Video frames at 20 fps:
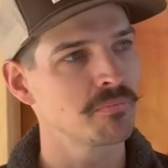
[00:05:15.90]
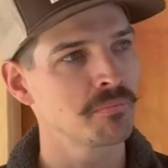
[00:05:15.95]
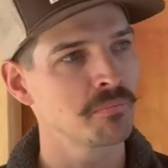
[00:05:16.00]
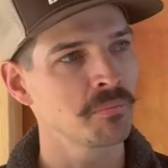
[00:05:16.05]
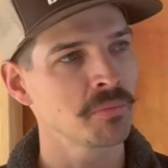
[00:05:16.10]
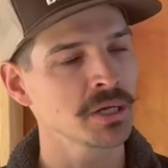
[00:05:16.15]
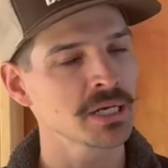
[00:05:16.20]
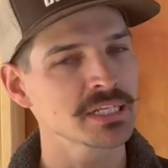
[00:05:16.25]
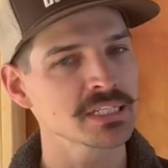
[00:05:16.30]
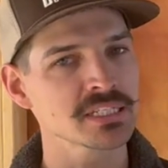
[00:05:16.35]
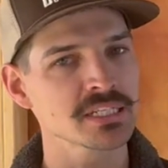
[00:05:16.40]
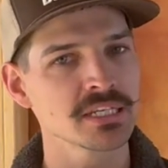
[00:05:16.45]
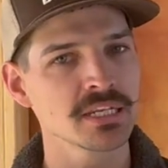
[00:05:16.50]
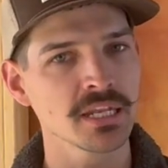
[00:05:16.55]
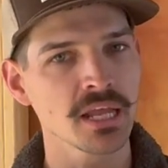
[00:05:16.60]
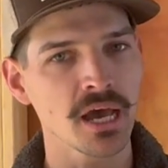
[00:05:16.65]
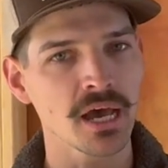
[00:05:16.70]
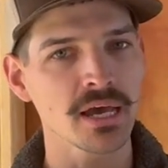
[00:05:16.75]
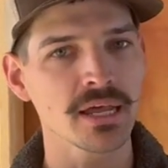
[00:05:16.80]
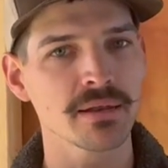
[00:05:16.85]
but it's
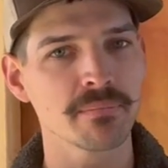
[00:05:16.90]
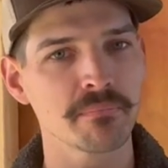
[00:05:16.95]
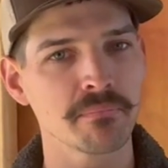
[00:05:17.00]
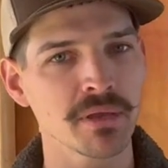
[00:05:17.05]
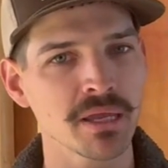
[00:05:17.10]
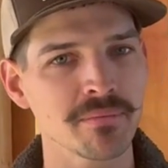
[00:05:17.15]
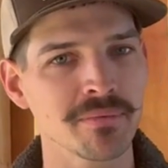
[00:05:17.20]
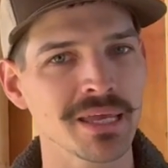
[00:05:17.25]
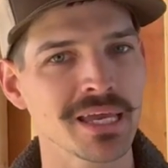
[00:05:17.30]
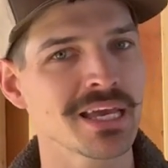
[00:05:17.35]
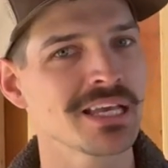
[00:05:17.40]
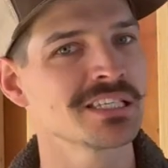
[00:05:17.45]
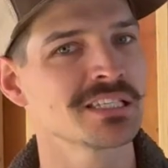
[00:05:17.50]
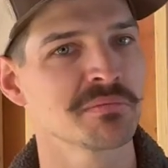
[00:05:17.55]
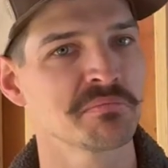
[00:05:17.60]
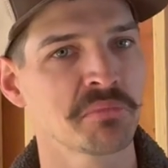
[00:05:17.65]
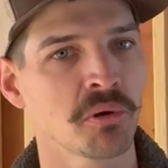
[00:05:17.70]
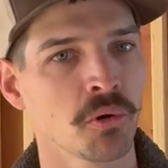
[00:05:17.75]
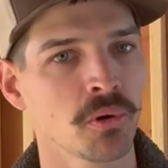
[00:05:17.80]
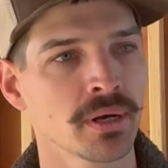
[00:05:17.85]
not maybe as
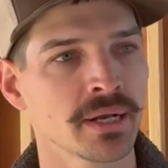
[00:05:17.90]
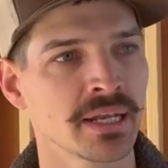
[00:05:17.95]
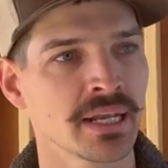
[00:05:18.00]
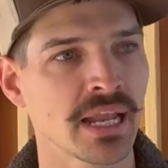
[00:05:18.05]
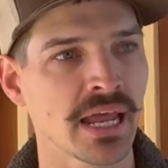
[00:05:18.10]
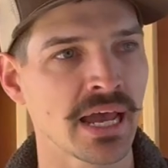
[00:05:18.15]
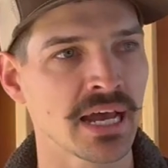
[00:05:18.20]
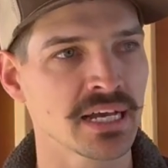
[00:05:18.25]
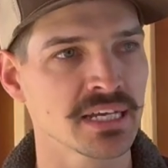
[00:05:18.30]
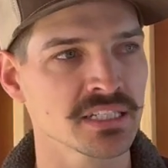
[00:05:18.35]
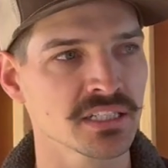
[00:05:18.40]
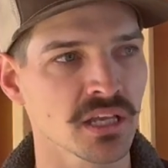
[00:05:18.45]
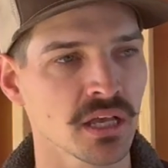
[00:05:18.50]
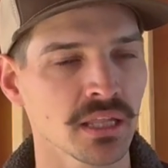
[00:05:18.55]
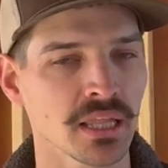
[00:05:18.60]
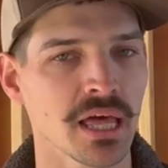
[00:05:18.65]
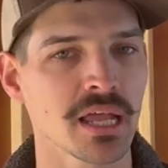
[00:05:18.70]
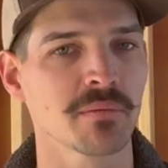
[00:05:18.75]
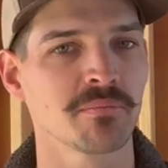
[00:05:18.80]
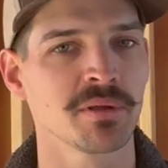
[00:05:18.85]
important as a
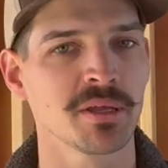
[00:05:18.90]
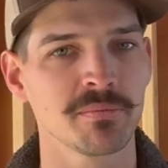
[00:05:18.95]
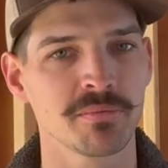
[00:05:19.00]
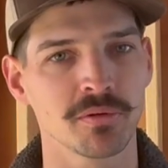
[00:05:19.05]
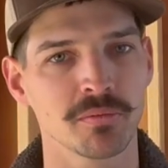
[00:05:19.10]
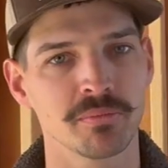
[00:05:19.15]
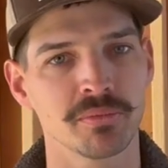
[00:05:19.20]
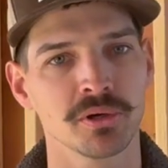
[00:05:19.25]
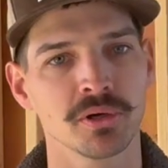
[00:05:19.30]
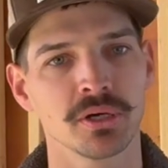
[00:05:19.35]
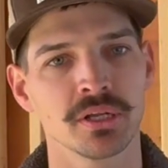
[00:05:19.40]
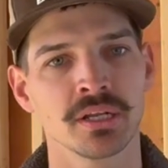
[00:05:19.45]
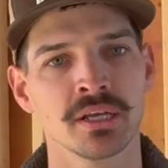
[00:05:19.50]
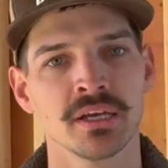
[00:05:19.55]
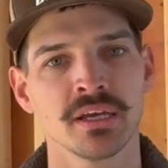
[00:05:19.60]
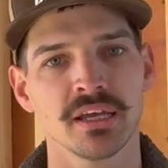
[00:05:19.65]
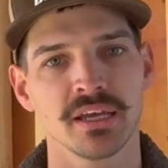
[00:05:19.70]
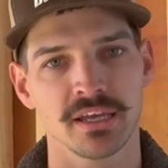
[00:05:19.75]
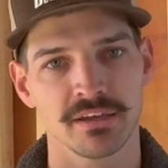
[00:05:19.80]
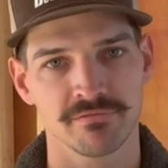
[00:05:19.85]
lot of people put
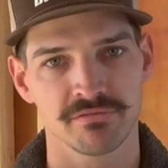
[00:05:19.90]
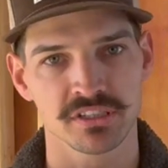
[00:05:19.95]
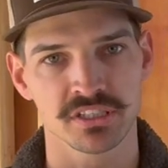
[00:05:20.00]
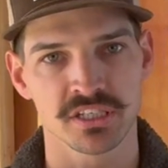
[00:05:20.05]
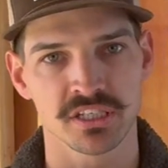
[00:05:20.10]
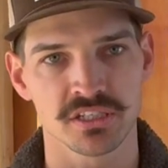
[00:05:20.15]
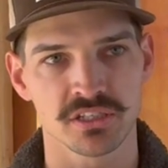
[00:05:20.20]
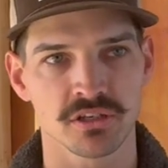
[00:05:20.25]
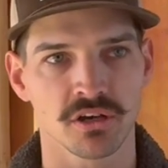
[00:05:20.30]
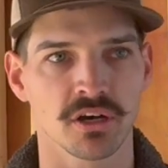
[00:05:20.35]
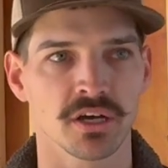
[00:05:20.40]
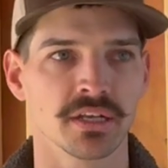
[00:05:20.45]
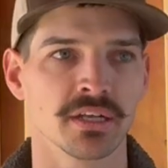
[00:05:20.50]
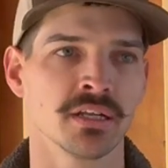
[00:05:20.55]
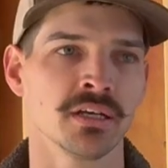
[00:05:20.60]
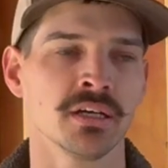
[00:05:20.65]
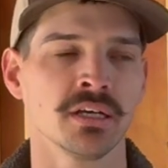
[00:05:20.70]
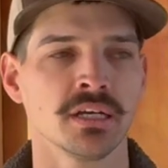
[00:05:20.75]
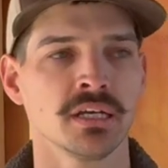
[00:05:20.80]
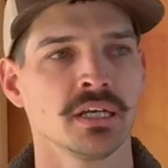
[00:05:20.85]
emphasis on.
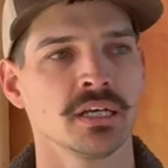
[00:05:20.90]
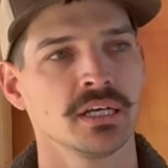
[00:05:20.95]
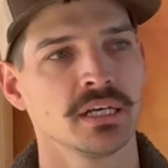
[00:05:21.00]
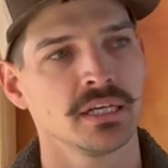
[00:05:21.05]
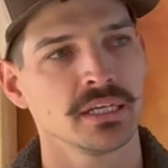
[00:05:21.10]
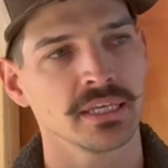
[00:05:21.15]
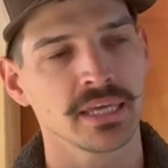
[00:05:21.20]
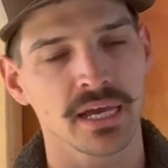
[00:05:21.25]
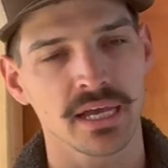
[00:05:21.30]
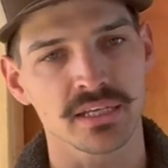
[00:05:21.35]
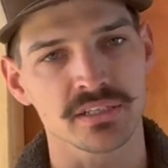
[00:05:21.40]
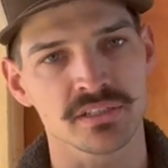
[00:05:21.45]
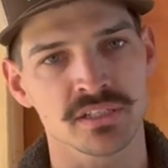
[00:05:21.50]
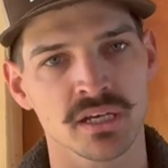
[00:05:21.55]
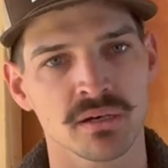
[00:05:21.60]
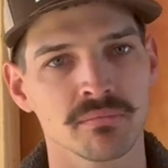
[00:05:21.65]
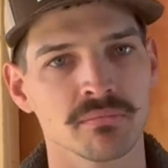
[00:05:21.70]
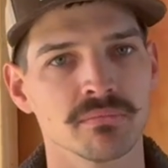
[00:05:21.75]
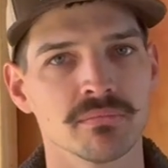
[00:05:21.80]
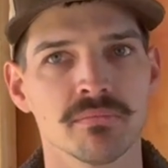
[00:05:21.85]
Yeah,
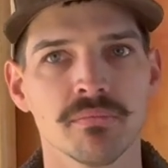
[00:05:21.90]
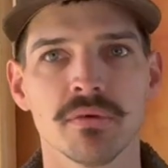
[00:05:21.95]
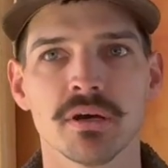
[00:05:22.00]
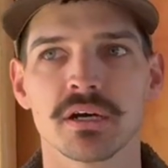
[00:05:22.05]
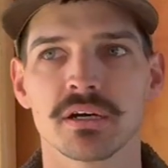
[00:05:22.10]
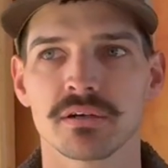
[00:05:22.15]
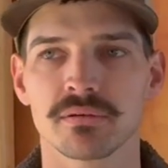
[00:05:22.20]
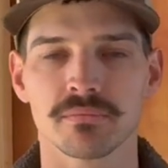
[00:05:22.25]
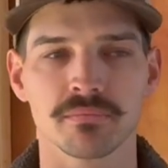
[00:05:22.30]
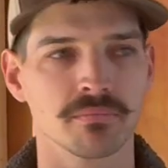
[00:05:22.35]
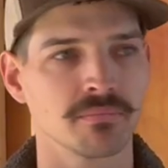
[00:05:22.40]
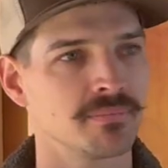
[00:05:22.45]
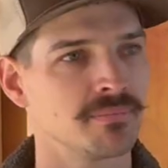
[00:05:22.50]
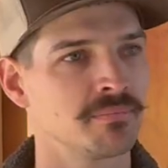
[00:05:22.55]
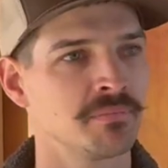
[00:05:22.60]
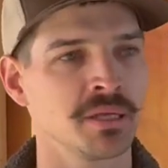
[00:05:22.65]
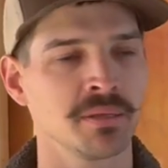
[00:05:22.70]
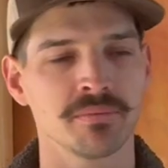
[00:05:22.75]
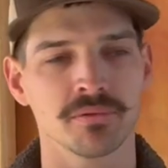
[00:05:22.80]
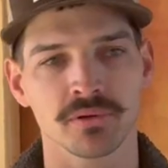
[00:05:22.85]
some
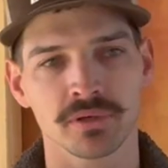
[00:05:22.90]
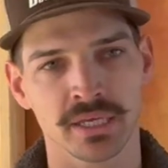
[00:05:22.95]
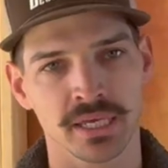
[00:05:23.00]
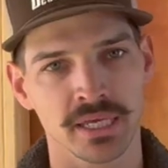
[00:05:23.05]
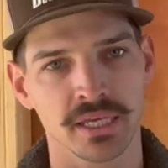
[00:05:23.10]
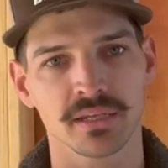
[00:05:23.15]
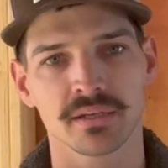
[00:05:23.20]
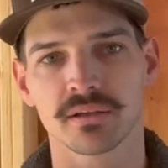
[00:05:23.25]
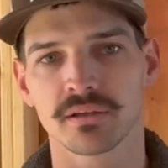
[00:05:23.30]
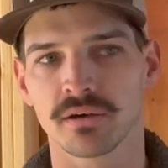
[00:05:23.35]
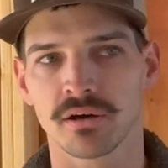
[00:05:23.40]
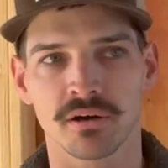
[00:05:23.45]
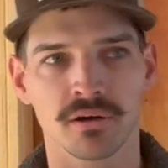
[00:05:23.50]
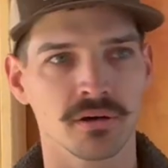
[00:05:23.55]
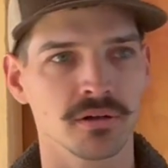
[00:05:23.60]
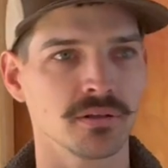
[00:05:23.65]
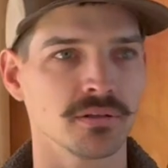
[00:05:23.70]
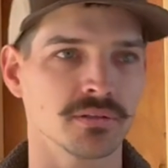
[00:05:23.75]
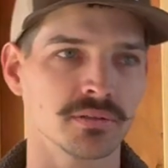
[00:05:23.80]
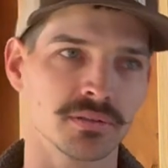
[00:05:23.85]
people get
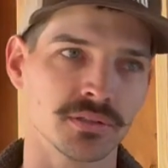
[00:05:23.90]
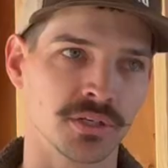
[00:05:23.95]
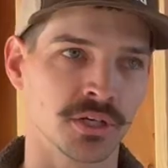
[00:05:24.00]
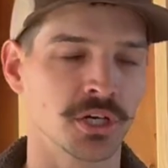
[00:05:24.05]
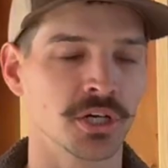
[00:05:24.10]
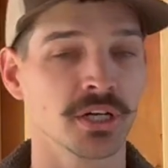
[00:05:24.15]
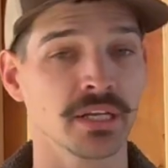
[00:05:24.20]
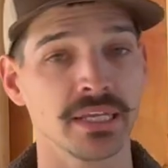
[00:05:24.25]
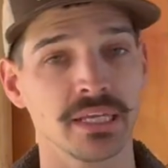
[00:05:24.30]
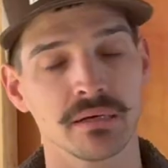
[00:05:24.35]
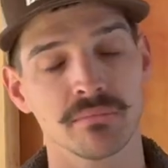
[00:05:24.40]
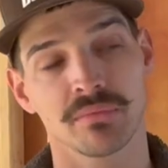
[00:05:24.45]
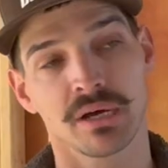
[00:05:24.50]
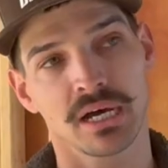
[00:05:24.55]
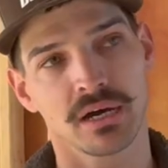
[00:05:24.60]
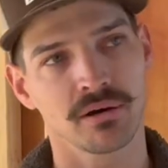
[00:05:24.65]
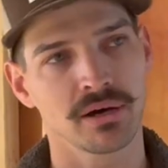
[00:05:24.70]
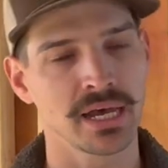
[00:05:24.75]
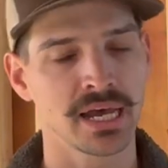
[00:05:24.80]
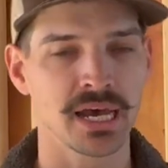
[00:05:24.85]
all nerdy
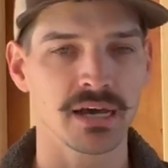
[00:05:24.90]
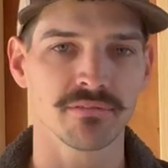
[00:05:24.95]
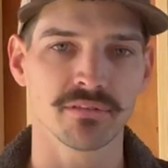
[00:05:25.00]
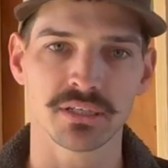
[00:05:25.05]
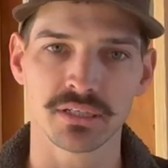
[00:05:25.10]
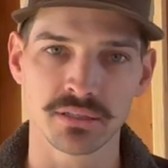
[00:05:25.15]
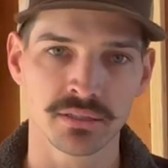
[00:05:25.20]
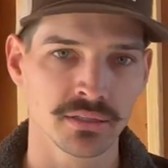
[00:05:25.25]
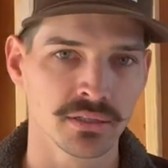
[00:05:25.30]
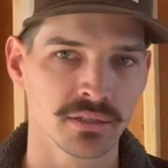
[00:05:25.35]
about having